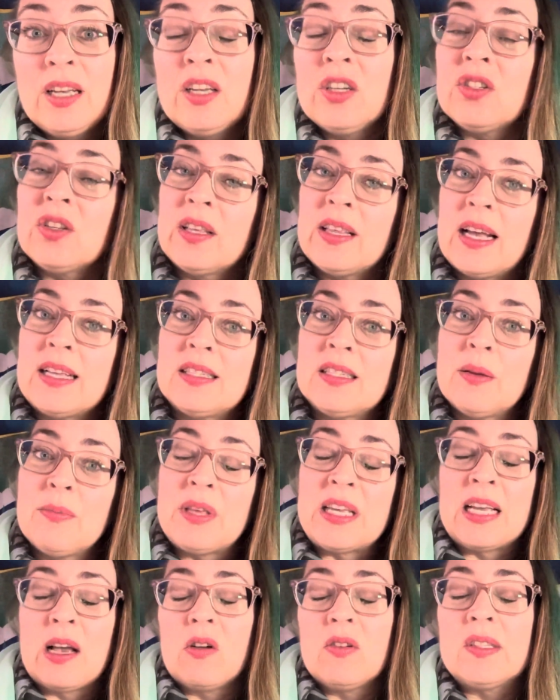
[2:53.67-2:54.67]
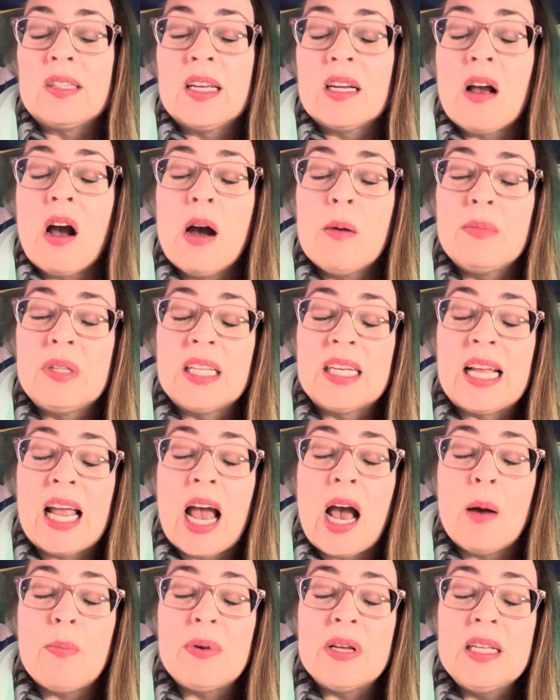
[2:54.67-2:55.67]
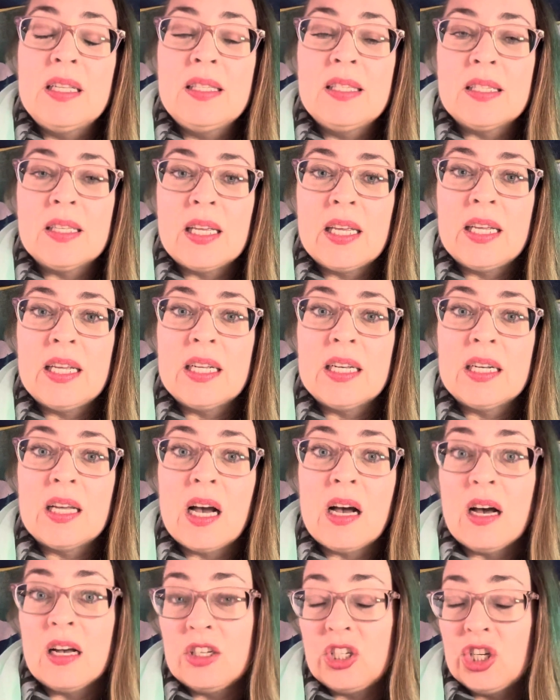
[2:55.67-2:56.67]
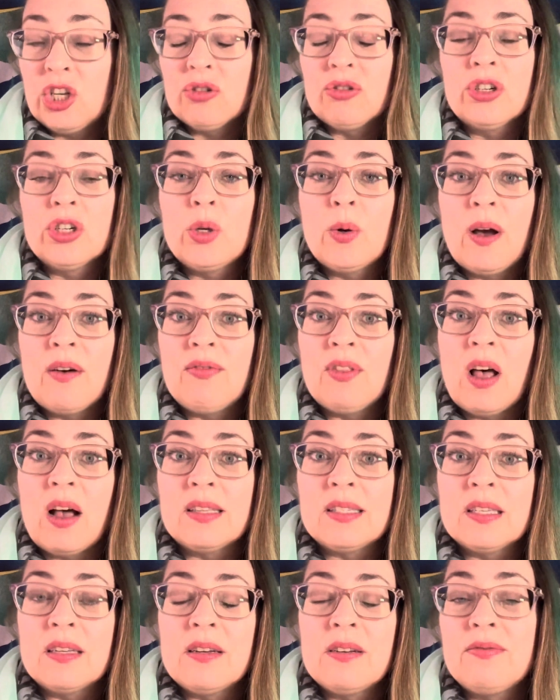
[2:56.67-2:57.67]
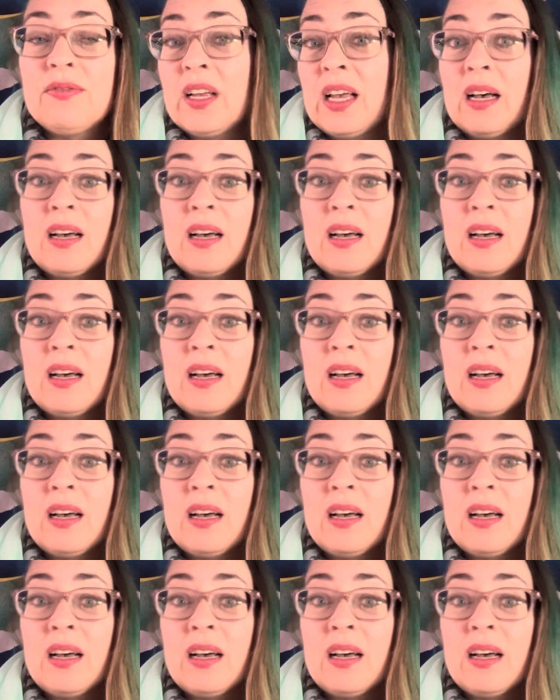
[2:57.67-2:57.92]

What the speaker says: So that's something else that commonly happens in children who have lots of